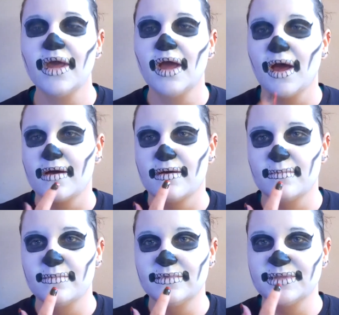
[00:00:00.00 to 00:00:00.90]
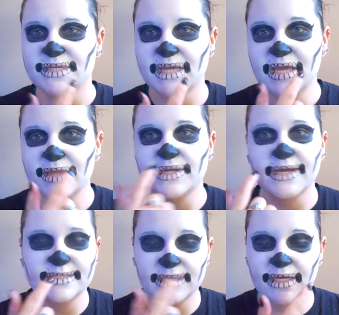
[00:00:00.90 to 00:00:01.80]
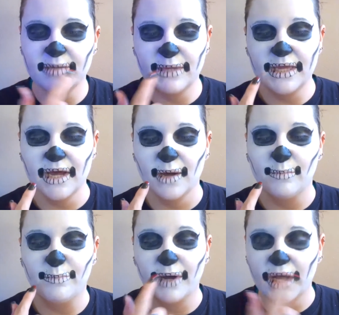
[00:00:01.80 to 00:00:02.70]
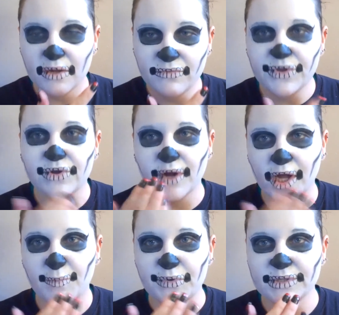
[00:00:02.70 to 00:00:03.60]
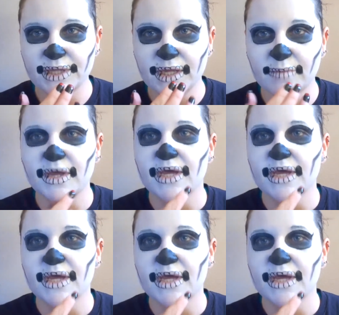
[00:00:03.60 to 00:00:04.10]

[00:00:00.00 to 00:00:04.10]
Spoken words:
The teeth does need to be above your upper lip,